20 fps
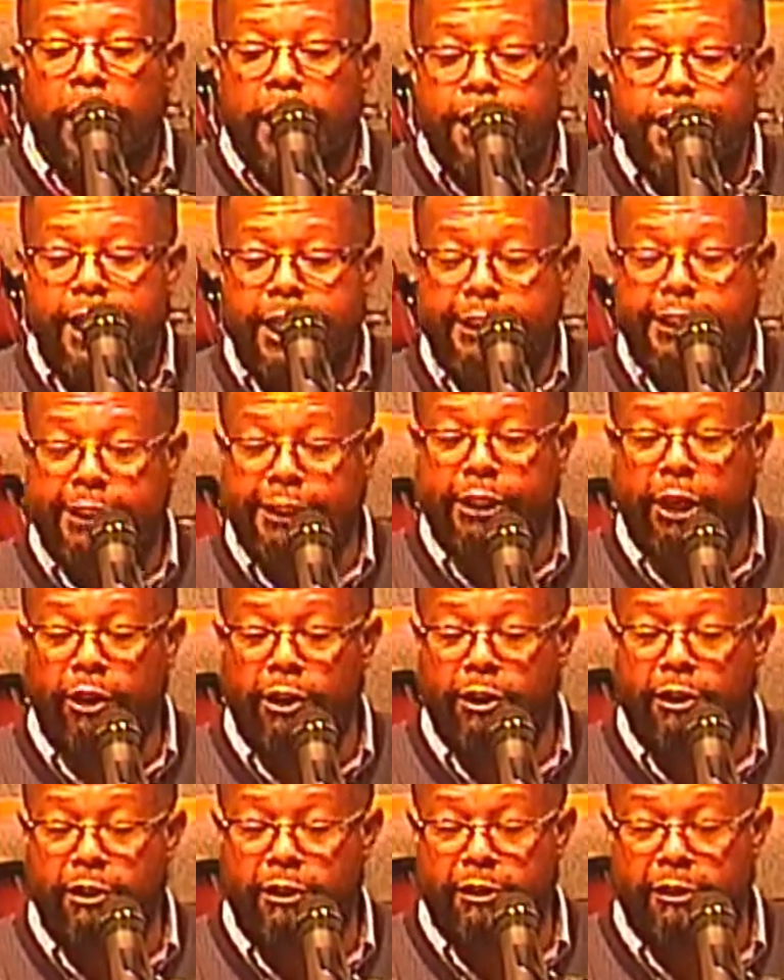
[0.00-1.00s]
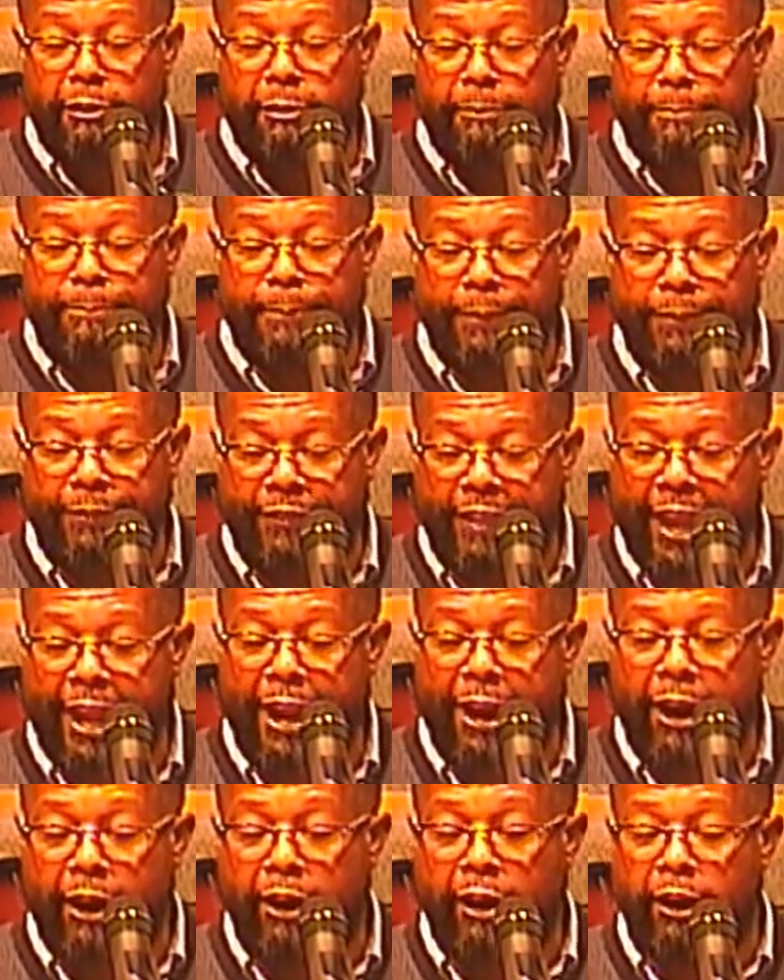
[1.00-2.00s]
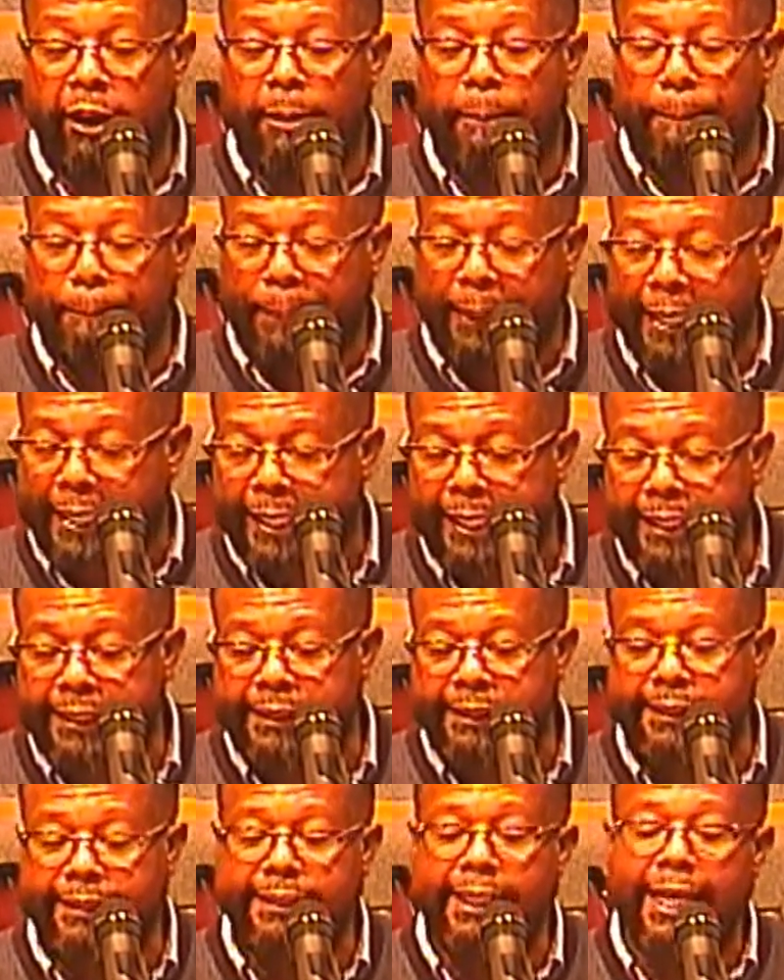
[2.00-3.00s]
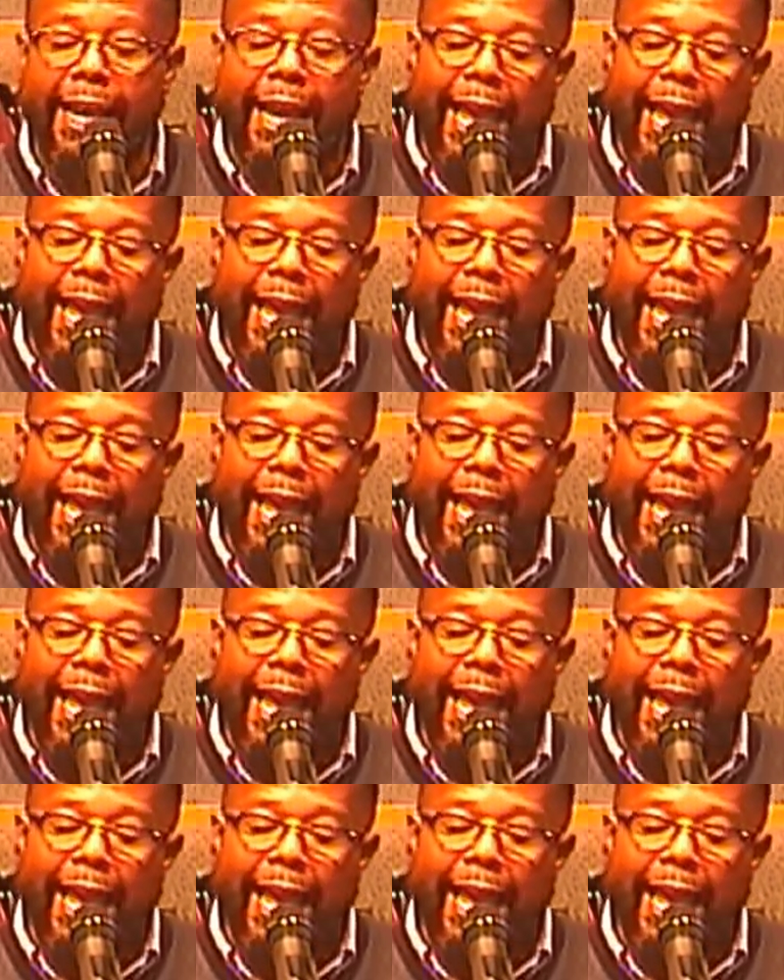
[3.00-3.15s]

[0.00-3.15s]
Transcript: disturb their peace